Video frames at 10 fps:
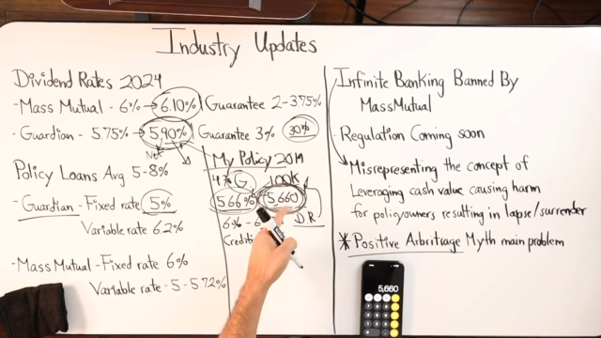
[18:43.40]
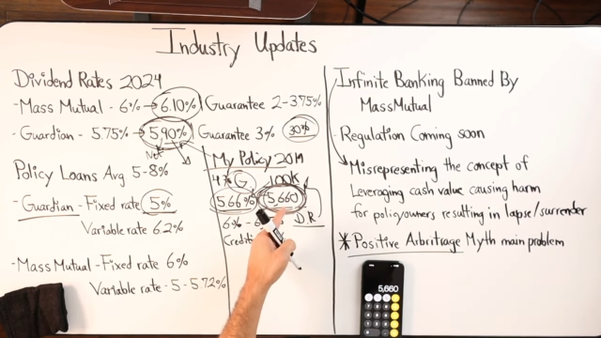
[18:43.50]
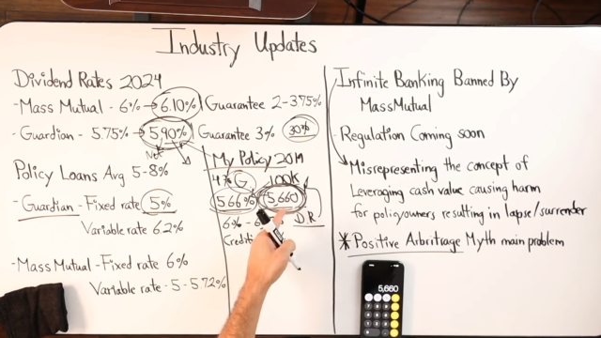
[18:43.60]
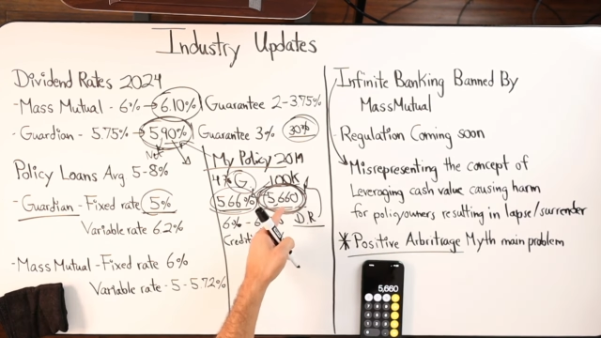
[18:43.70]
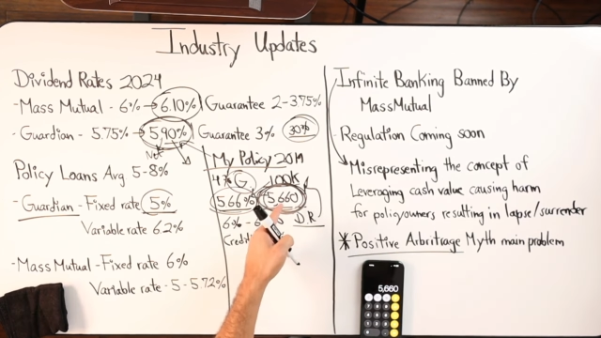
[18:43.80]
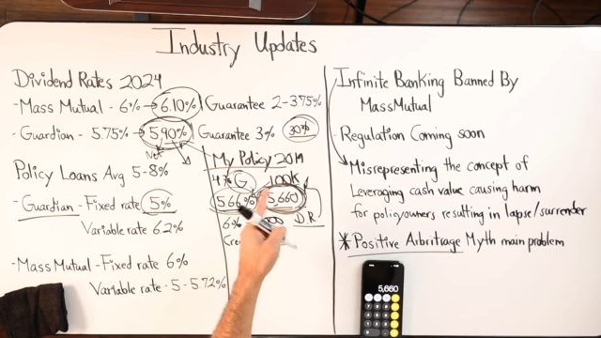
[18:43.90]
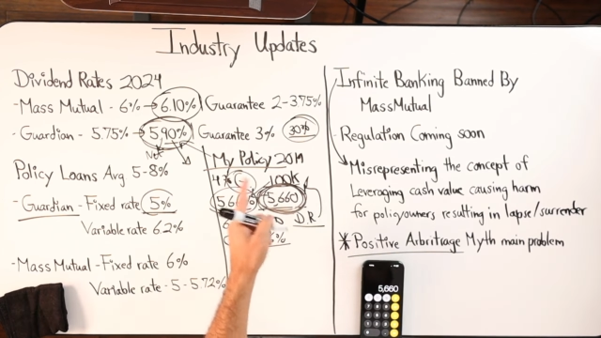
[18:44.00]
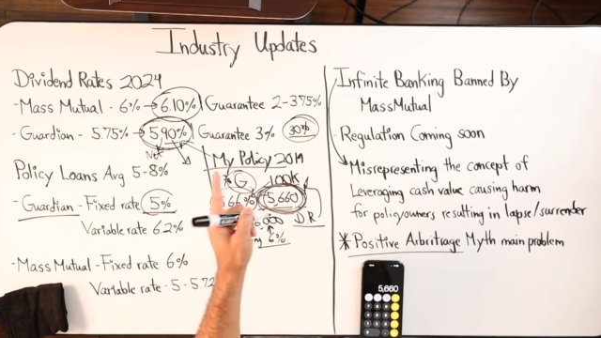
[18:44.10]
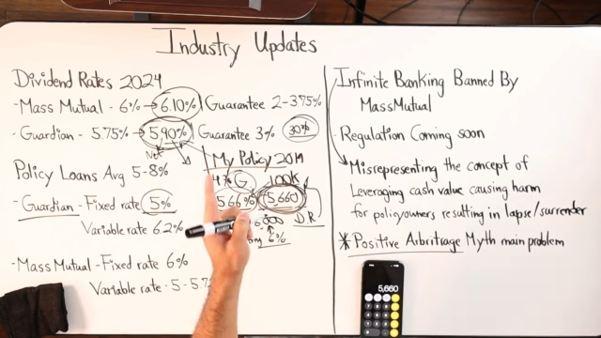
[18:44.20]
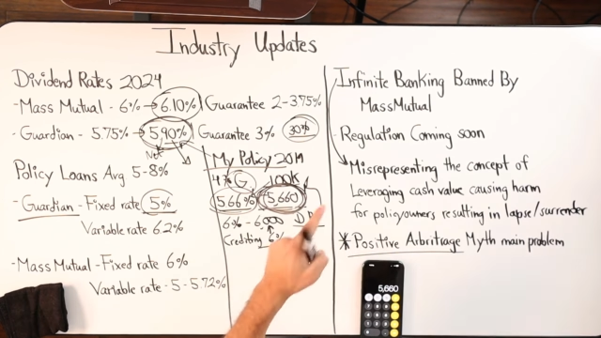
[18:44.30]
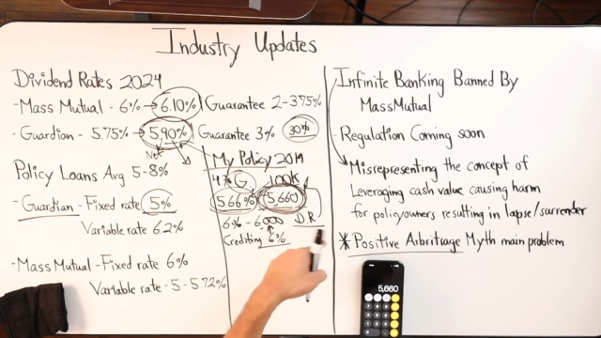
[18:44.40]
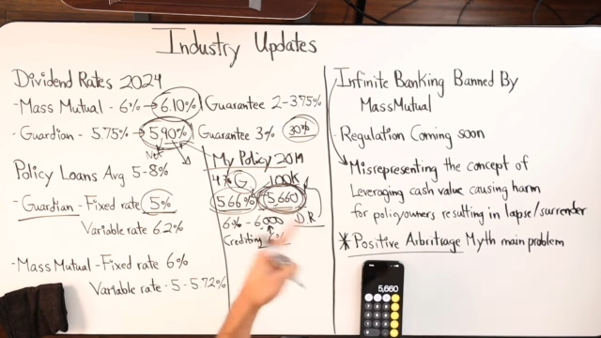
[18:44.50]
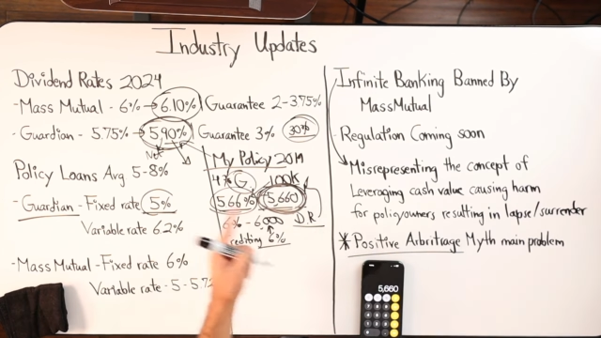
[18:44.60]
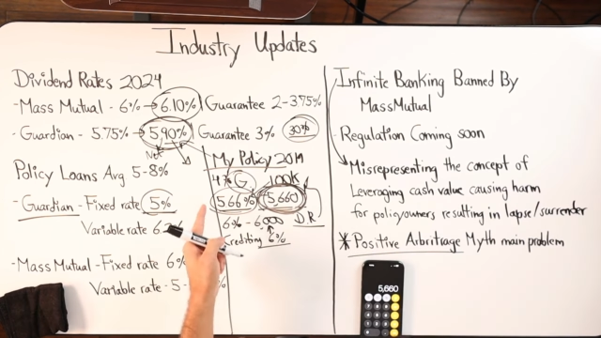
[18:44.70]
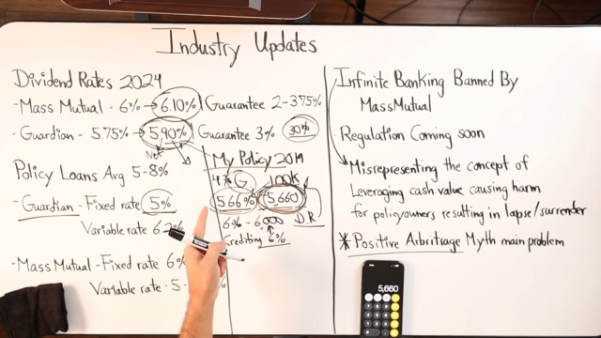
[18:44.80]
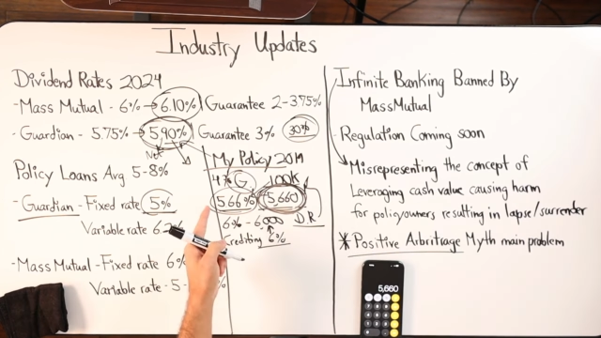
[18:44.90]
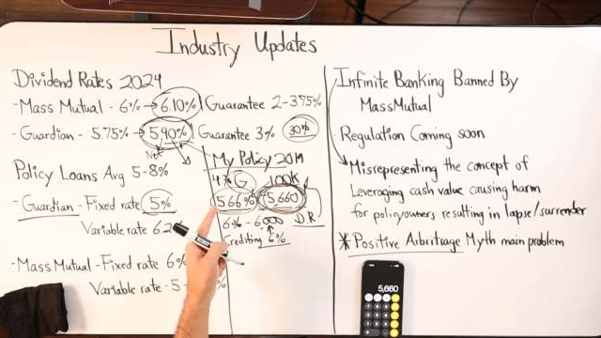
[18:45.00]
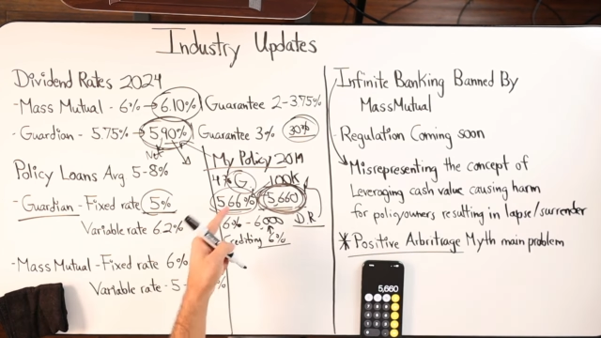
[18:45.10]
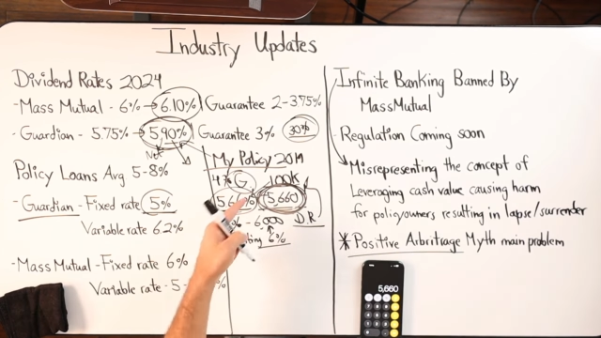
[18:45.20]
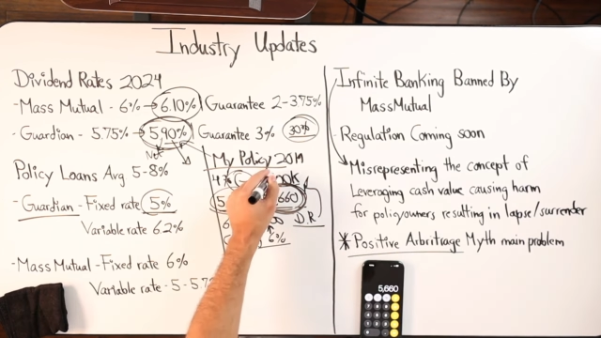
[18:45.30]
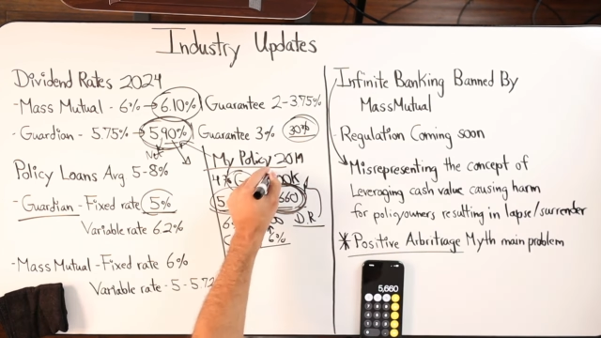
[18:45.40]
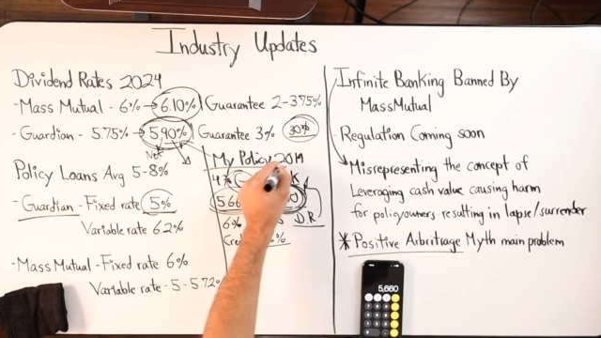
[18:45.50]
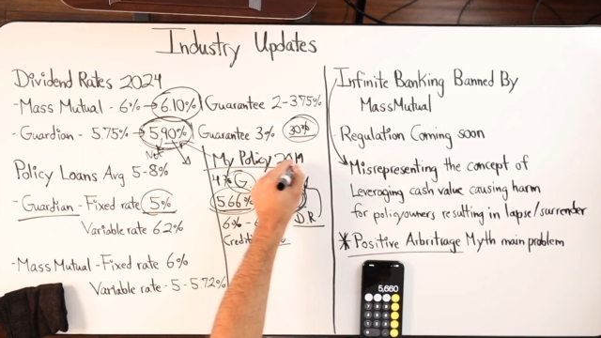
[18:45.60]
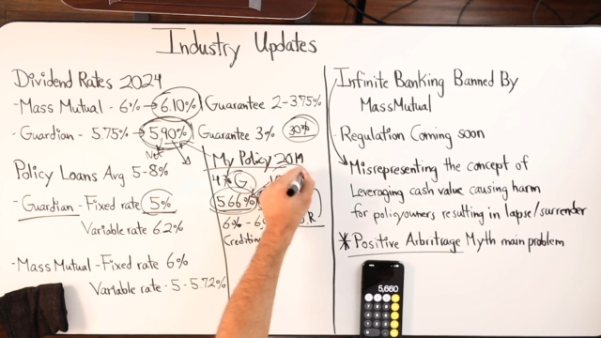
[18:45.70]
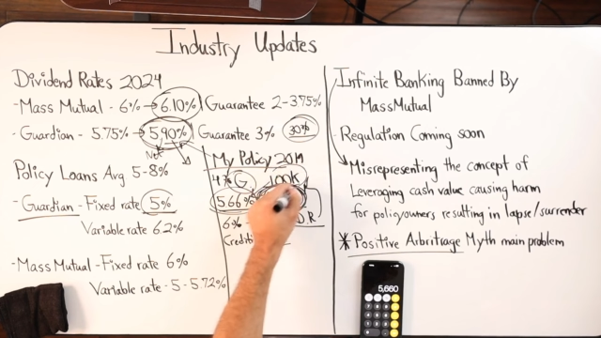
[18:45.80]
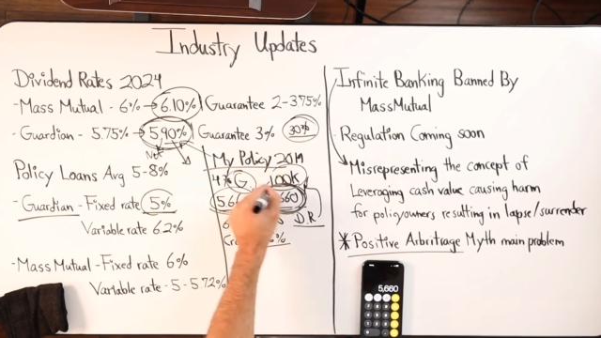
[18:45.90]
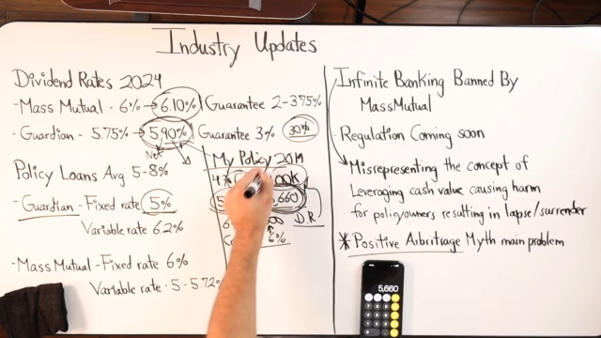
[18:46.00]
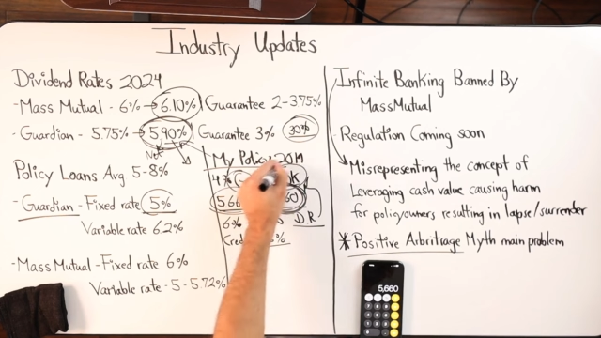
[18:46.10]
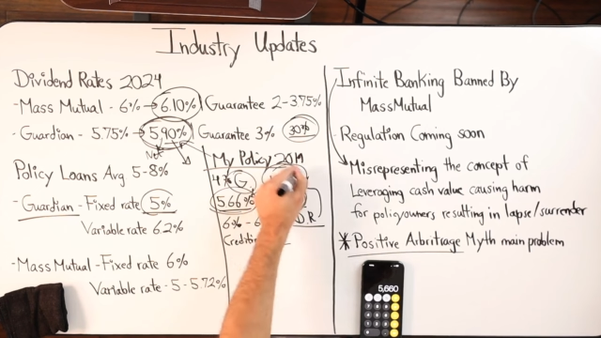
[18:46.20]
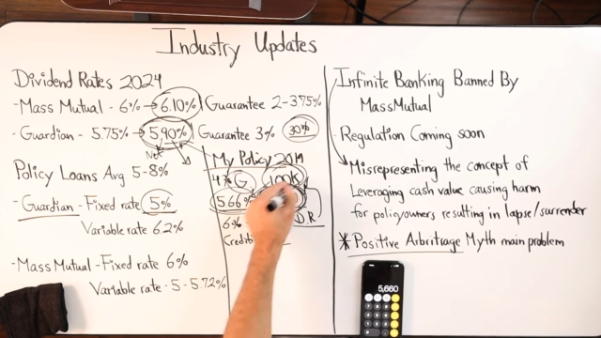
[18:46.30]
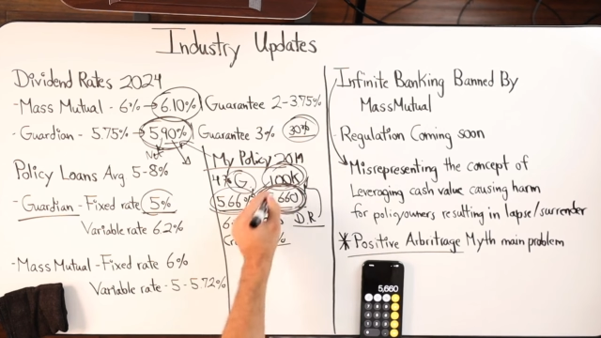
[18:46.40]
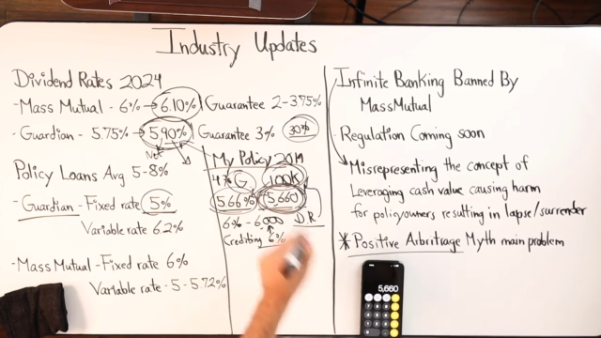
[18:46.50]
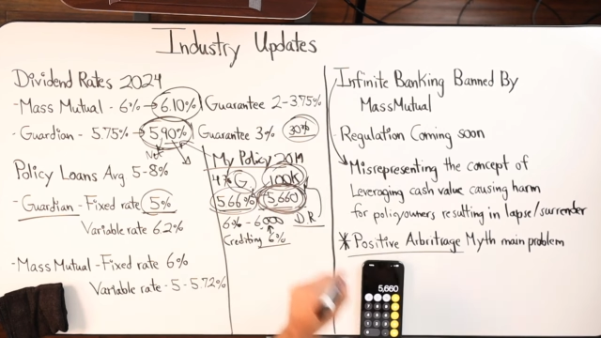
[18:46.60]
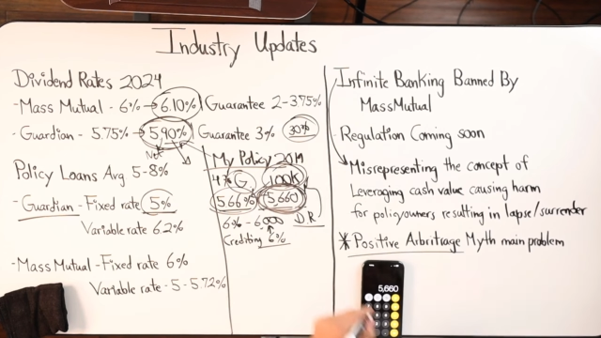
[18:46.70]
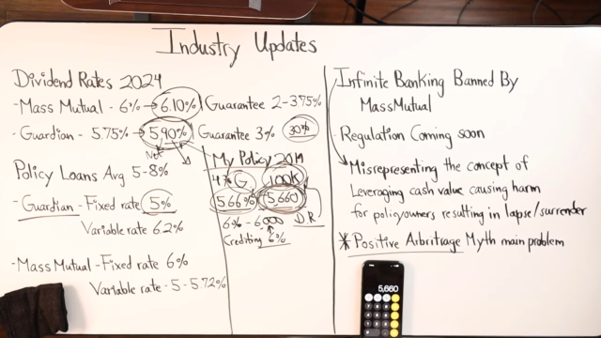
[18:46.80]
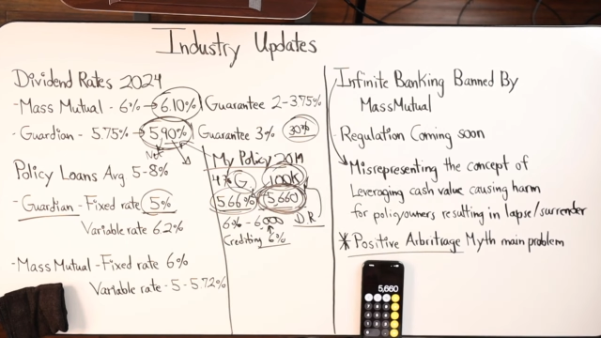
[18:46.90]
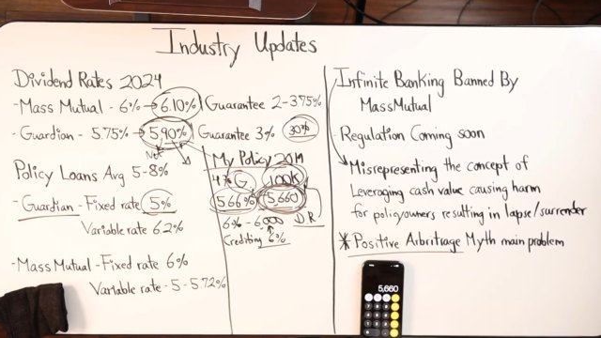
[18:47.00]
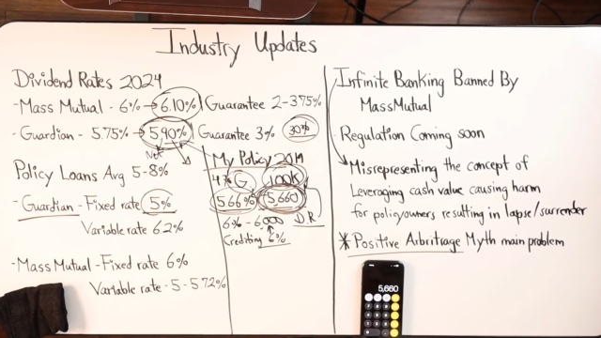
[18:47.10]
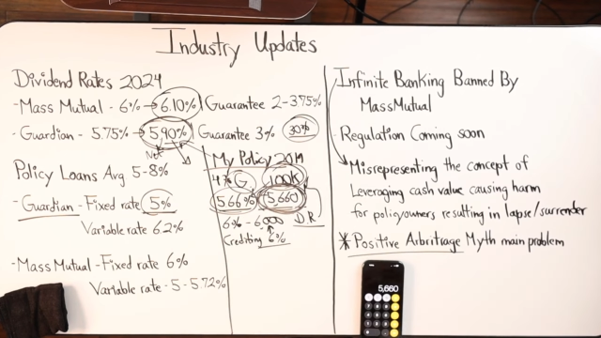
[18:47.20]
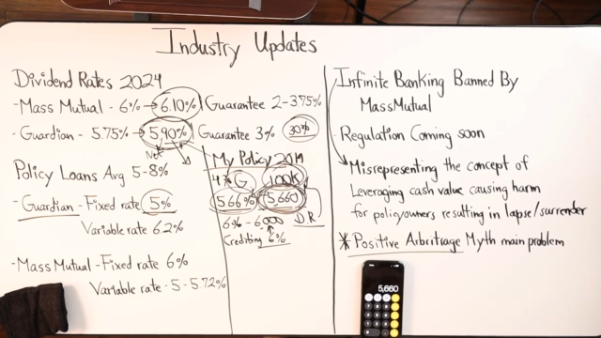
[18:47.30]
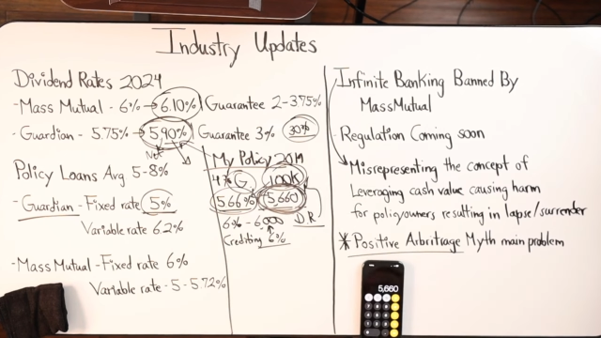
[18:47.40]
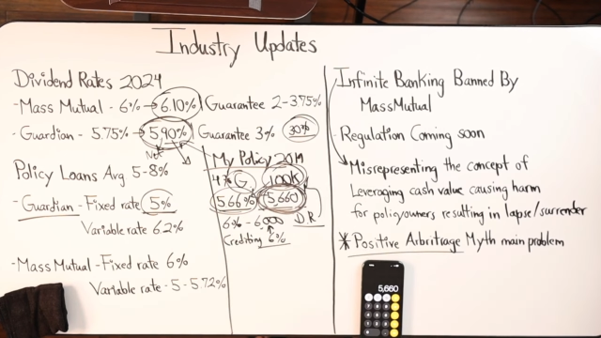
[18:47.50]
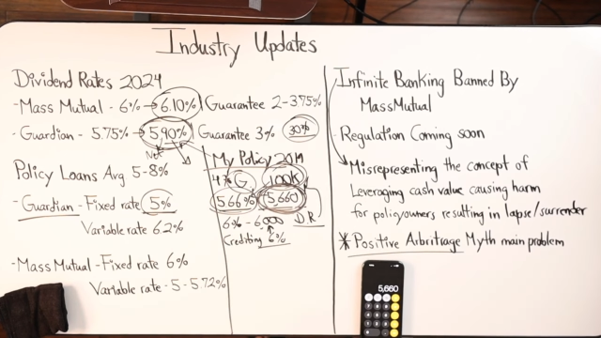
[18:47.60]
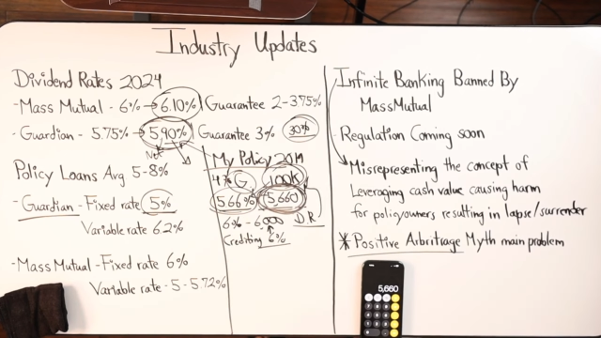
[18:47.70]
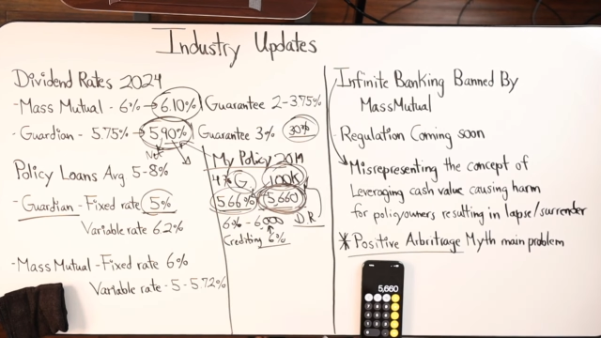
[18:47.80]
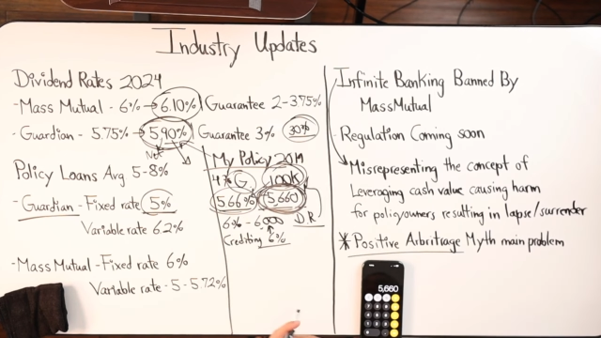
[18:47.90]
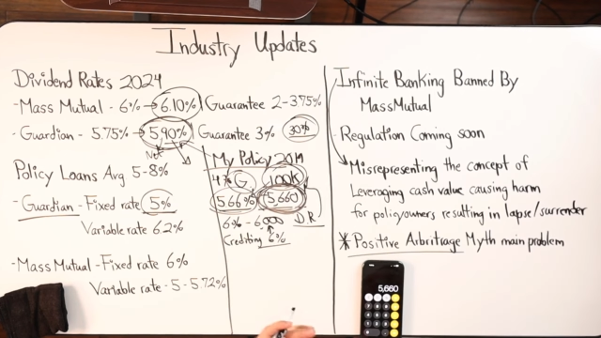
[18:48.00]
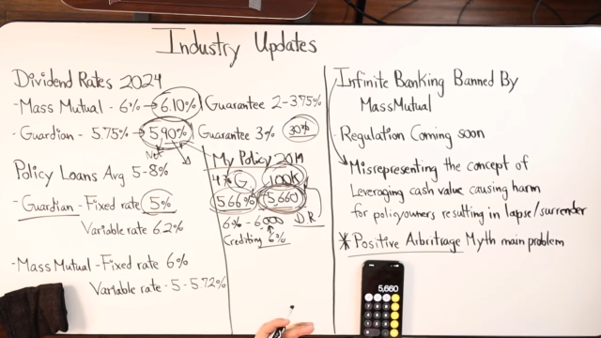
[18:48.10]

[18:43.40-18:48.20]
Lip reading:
[unreadable: no face in view]